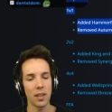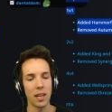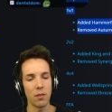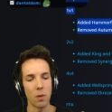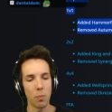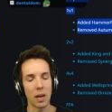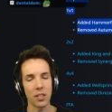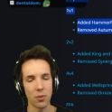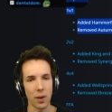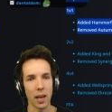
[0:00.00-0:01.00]
in a
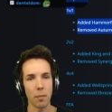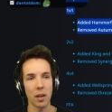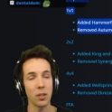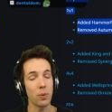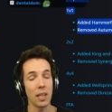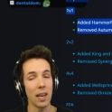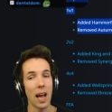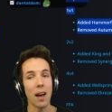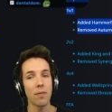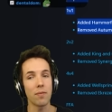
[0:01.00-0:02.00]
robust way because we didn't
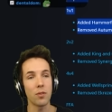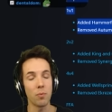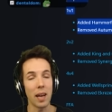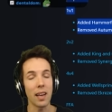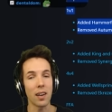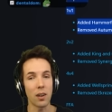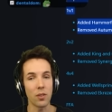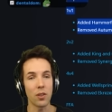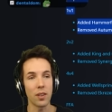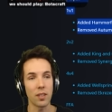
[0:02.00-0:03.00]
have to make our
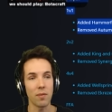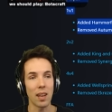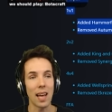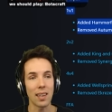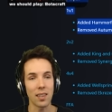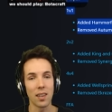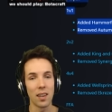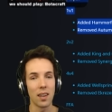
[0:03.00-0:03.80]
alternative ladder.